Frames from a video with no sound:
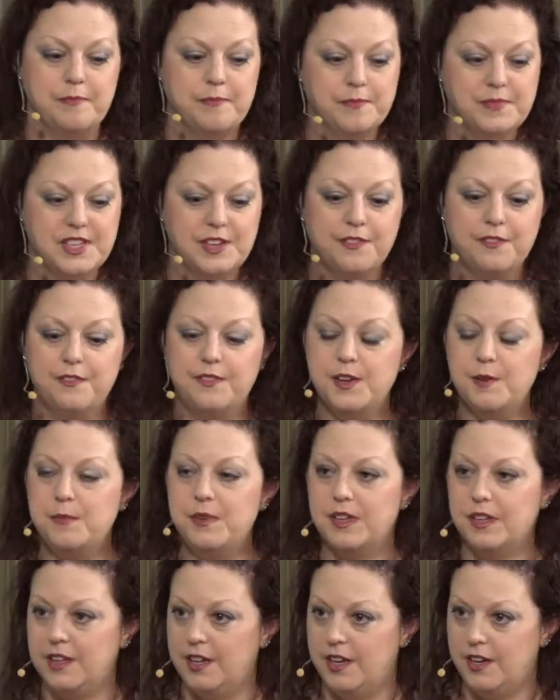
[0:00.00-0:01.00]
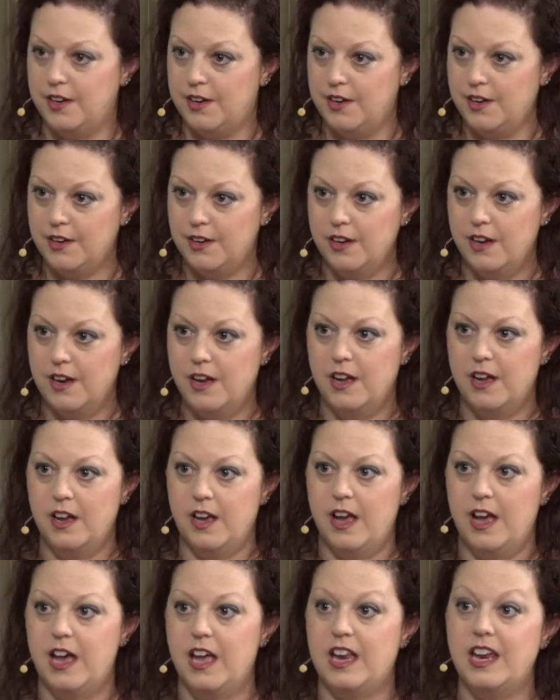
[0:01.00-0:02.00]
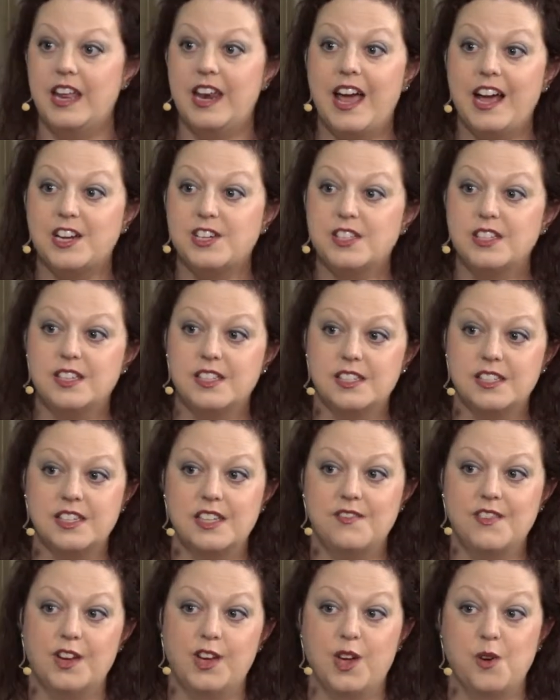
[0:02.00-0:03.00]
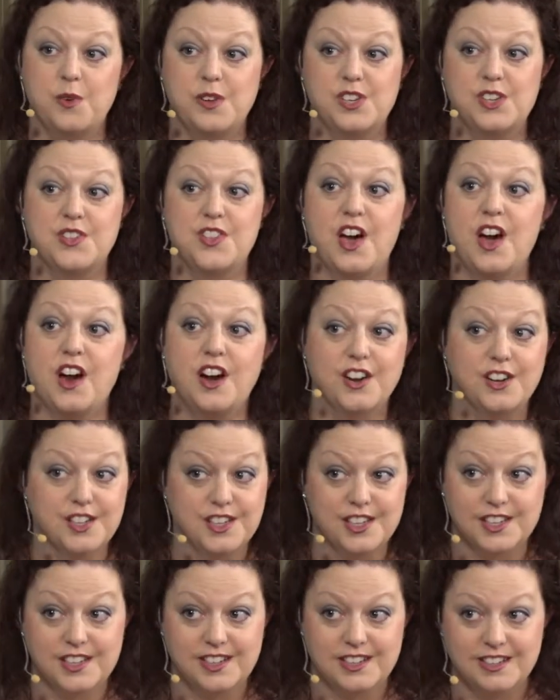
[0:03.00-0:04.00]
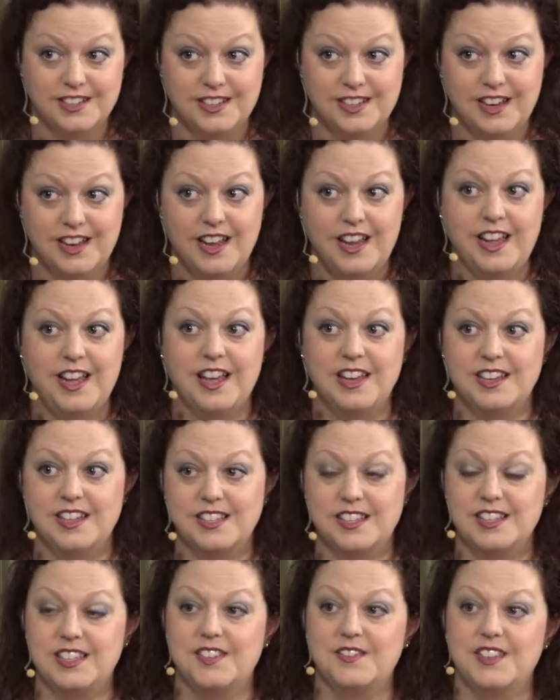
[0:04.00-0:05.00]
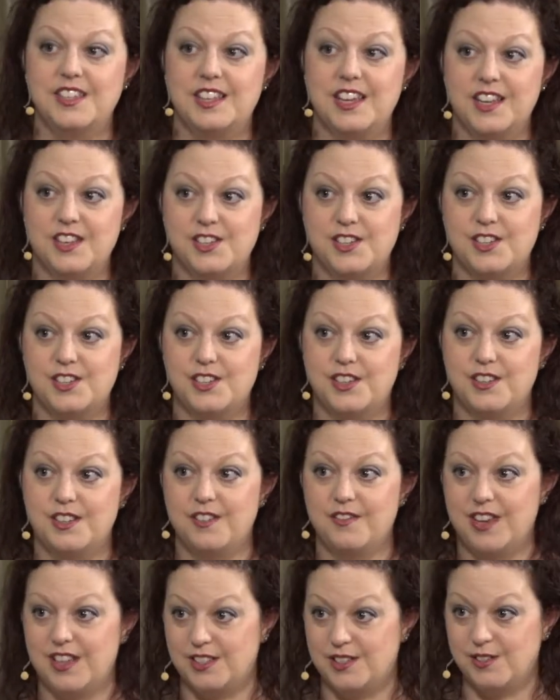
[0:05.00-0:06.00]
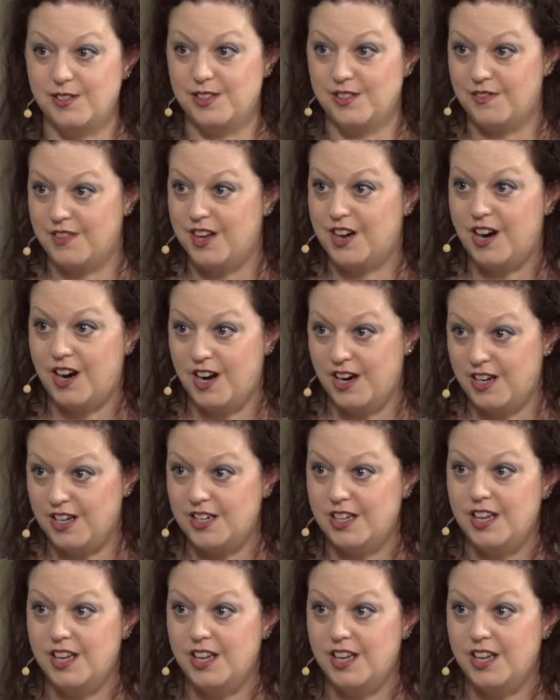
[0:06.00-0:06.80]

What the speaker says: defibrillator, and it actually doesn't even go into the heart. It doesn't even touch the vessels of the heart.